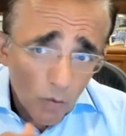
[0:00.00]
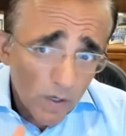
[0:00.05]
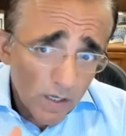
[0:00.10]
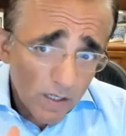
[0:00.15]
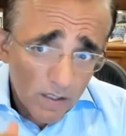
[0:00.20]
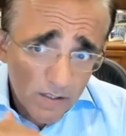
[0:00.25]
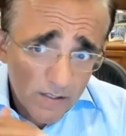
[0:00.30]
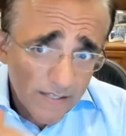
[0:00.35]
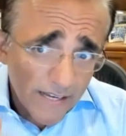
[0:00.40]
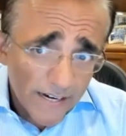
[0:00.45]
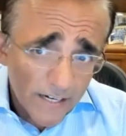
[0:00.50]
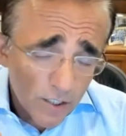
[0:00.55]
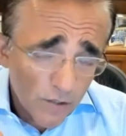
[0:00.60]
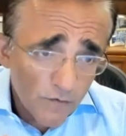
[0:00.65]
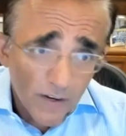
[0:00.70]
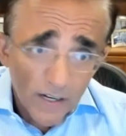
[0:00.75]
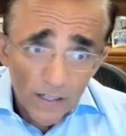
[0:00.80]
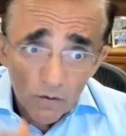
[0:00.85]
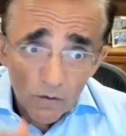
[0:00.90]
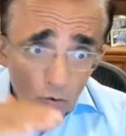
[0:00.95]
workers
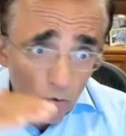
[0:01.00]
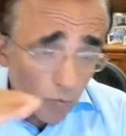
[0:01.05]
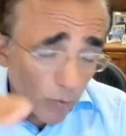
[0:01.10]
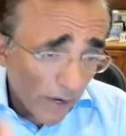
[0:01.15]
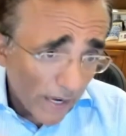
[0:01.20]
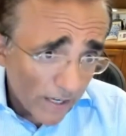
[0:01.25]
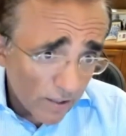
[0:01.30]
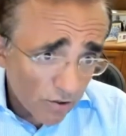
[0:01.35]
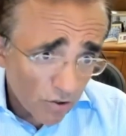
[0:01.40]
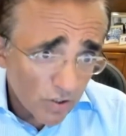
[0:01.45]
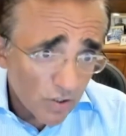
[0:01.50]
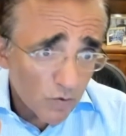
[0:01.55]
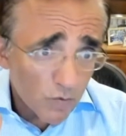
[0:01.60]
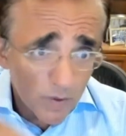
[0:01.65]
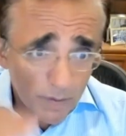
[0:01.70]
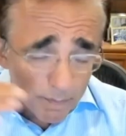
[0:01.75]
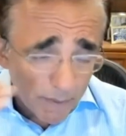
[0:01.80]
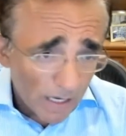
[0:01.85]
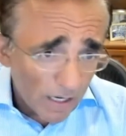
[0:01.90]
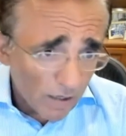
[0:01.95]
satisfied with wages,
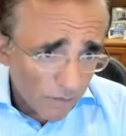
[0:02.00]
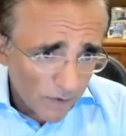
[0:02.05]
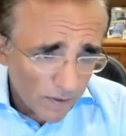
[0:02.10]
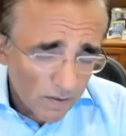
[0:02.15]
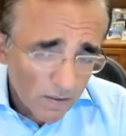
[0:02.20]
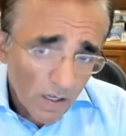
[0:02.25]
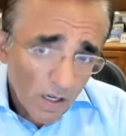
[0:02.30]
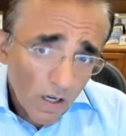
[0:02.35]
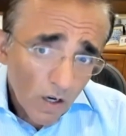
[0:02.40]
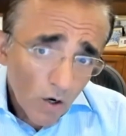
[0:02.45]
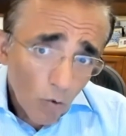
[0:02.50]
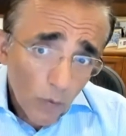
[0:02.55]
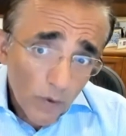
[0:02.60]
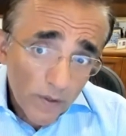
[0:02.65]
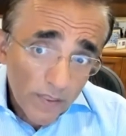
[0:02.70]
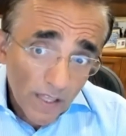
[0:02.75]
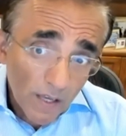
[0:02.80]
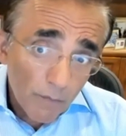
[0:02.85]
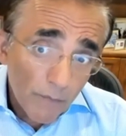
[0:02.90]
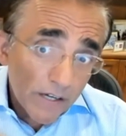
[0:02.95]
with benefits. We
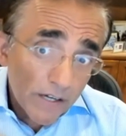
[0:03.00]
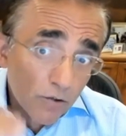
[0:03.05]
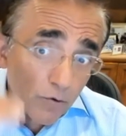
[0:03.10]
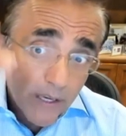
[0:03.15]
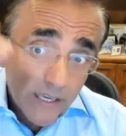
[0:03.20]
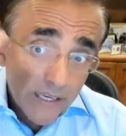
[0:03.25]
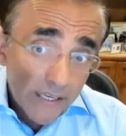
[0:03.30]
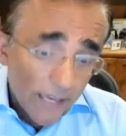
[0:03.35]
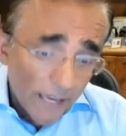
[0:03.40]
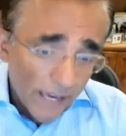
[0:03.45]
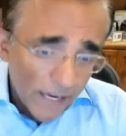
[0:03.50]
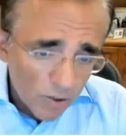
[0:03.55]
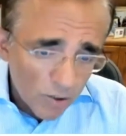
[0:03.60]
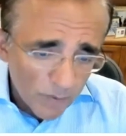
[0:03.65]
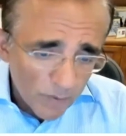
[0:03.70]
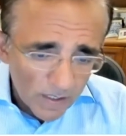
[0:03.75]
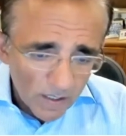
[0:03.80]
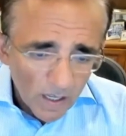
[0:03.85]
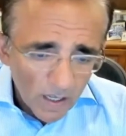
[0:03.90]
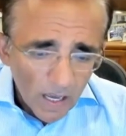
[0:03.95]
then went to
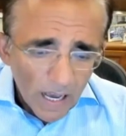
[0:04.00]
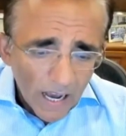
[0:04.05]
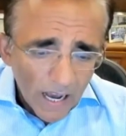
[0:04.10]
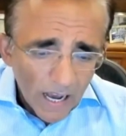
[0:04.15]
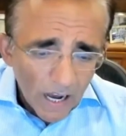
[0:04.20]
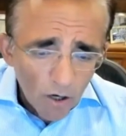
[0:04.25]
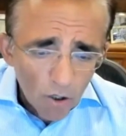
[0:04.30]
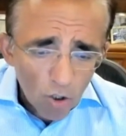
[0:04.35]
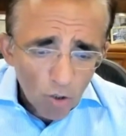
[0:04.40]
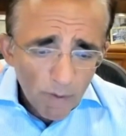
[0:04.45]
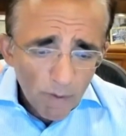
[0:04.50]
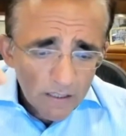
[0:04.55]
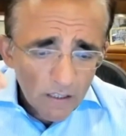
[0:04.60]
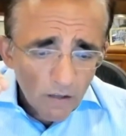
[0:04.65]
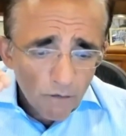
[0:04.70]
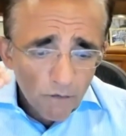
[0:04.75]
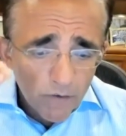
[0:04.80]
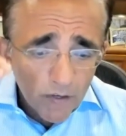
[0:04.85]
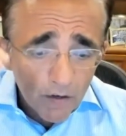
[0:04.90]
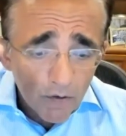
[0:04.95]
engagement. How do you make
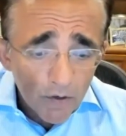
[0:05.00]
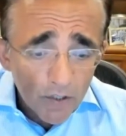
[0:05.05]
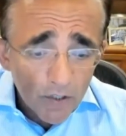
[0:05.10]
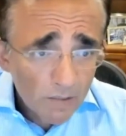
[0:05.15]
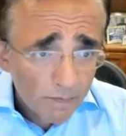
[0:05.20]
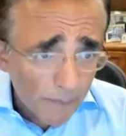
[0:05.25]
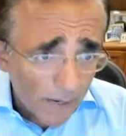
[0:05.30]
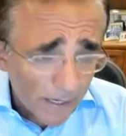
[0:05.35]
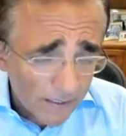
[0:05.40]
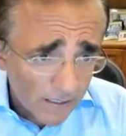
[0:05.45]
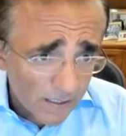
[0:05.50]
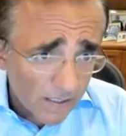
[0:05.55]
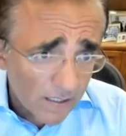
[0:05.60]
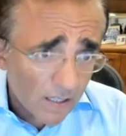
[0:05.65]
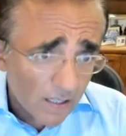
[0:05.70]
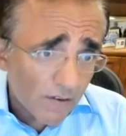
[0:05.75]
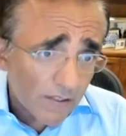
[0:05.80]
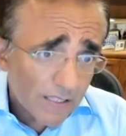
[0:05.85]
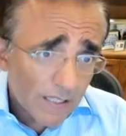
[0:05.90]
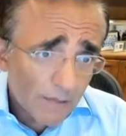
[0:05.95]
them feel respected,
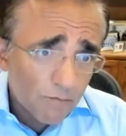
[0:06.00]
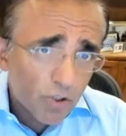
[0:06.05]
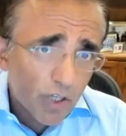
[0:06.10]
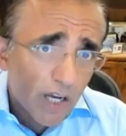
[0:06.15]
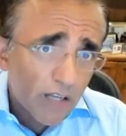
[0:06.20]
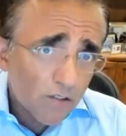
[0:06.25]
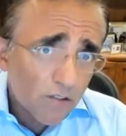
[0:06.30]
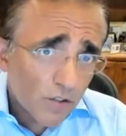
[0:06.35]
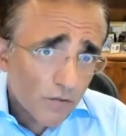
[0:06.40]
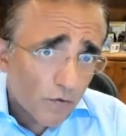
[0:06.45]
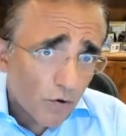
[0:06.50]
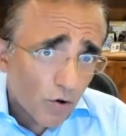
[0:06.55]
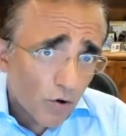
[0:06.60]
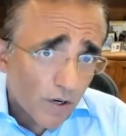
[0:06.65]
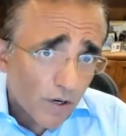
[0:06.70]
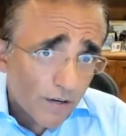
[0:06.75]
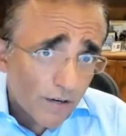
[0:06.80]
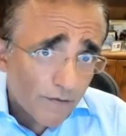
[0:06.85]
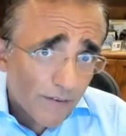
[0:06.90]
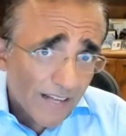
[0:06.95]
giving them chances for
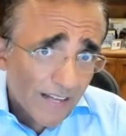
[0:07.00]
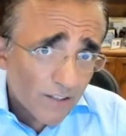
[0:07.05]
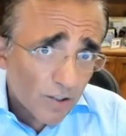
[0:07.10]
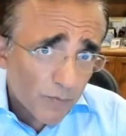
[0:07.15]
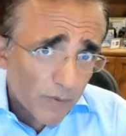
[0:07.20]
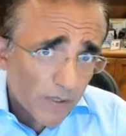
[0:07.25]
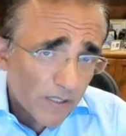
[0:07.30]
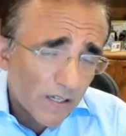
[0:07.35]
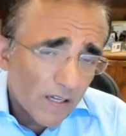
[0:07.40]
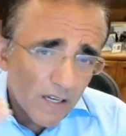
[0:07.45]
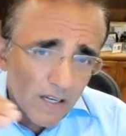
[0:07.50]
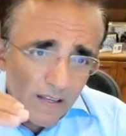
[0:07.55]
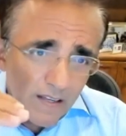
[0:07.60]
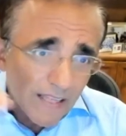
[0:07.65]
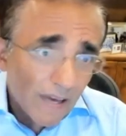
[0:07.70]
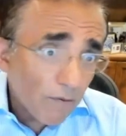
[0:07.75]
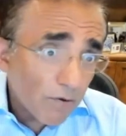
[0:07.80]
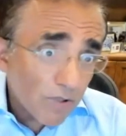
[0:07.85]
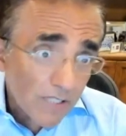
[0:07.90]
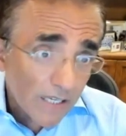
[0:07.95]
advancement?
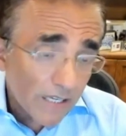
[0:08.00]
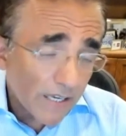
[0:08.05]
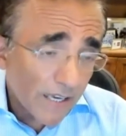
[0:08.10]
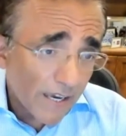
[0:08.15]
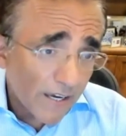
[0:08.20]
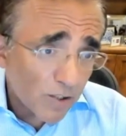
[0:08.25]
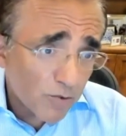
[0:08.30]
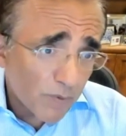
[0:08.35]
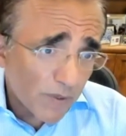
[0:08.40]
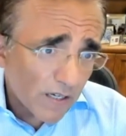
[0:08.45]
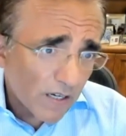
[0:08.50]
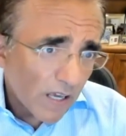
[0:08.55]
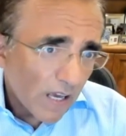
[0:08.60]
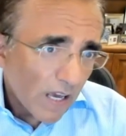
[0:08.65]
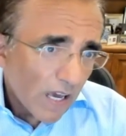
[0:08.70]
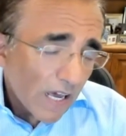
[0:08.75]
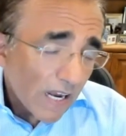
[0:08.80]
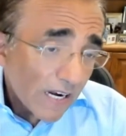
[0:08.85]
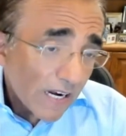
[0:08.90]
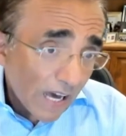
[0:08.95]
That was engagement.
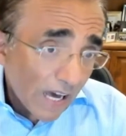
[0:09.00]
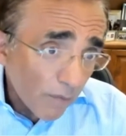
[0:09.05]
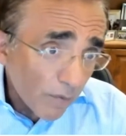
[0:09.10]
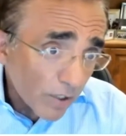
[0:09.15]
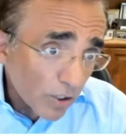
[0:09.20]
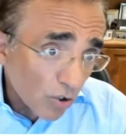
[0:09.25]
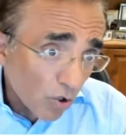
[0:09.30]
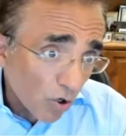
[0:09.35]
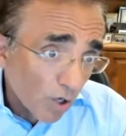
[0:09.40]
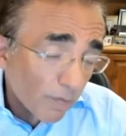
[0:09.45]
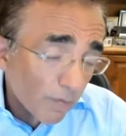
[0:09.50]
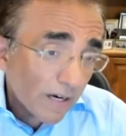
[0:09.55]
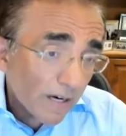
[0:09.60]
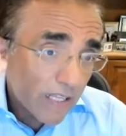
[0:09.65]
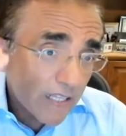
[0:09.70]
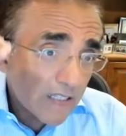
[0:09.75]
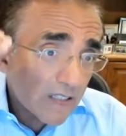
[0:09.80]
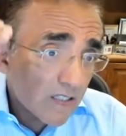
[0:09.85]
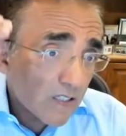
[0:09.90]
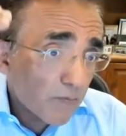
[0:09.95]
Now we talk about
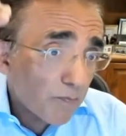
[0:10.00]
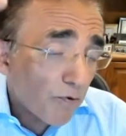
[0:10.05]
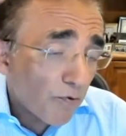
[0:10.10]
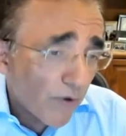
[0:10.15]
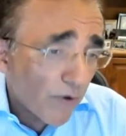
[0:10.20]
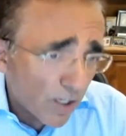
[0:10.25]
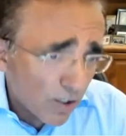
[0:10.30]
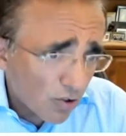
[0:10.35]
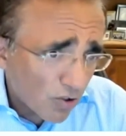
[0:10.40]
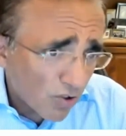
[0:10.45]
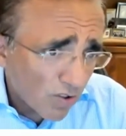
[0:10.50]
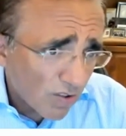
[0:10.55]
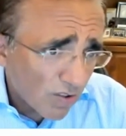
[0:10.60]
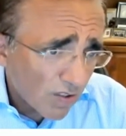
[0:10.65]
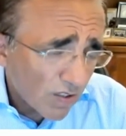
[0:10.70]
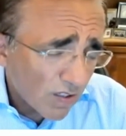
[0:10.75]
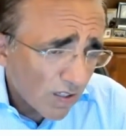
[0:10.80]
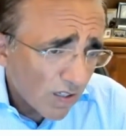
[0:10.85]
inspiration